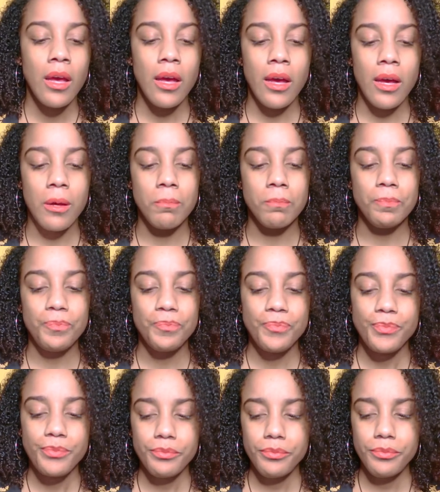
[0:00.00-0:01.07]
Um,
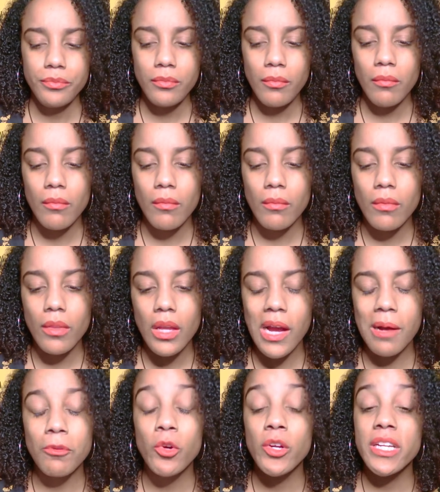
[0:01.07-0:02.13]

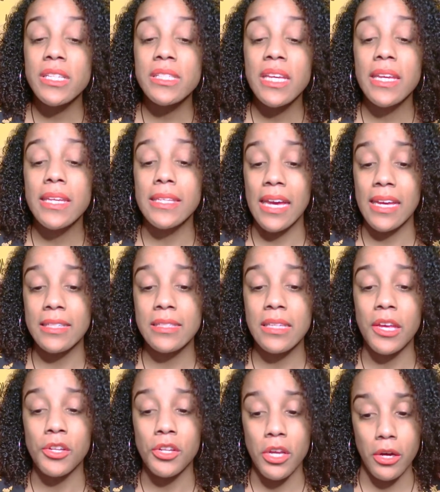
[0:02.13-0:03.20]
I'm going to say yes
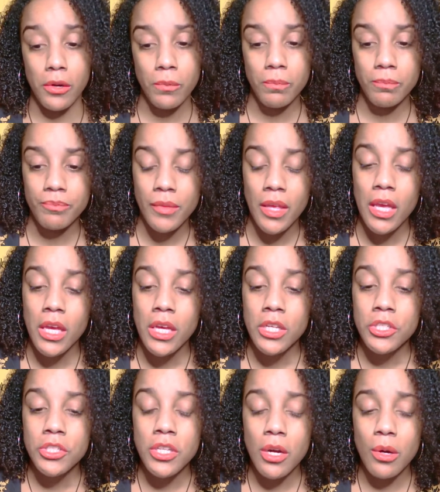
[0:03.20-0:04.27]
and no.
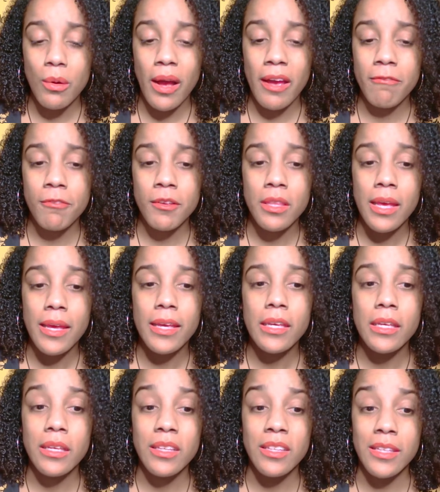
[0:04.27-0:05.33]
So I feel
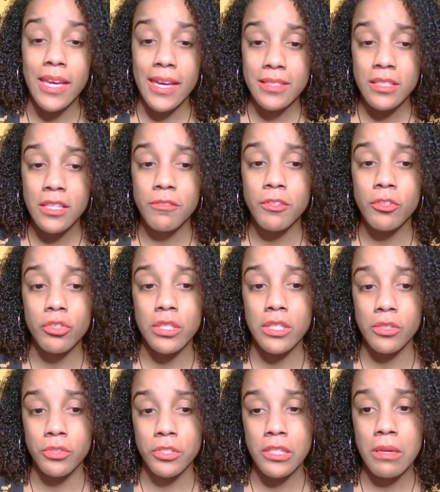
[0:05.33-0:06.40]
like, yes, he feels
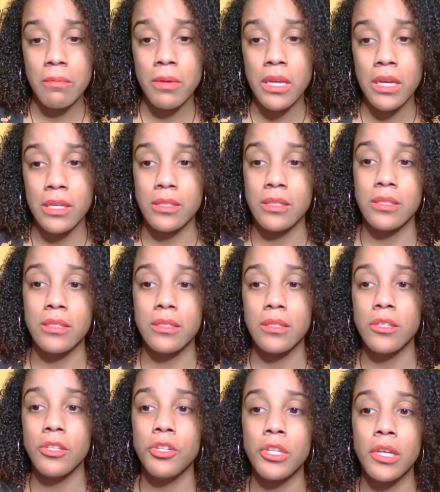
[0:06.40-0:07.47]
guilty because,
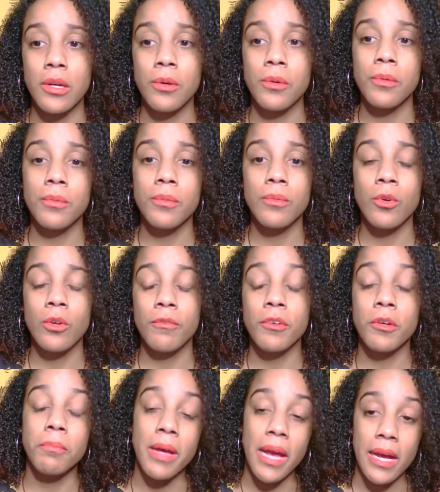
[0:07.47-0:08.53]
you know, or
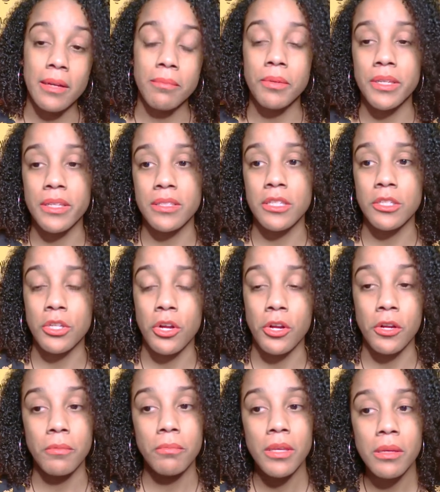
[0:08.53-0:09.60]
feel bad because he's
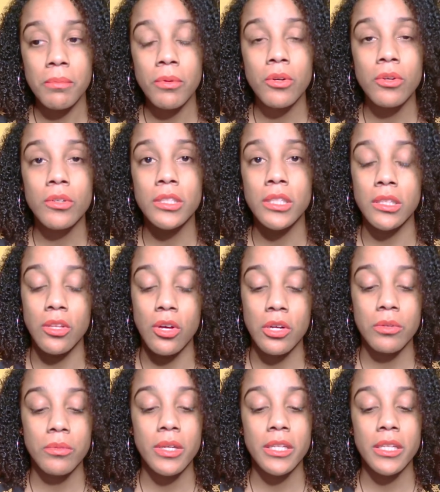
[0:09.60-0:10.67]
hurt people in the
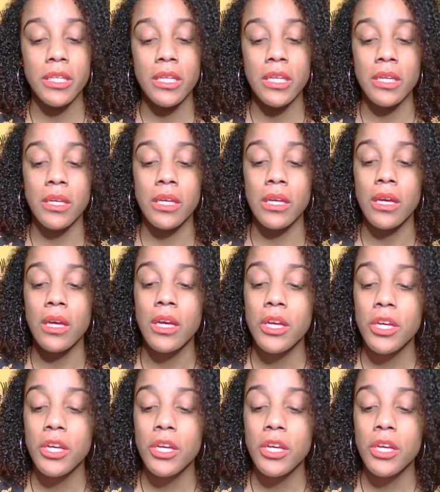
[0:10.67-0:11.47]
long run and he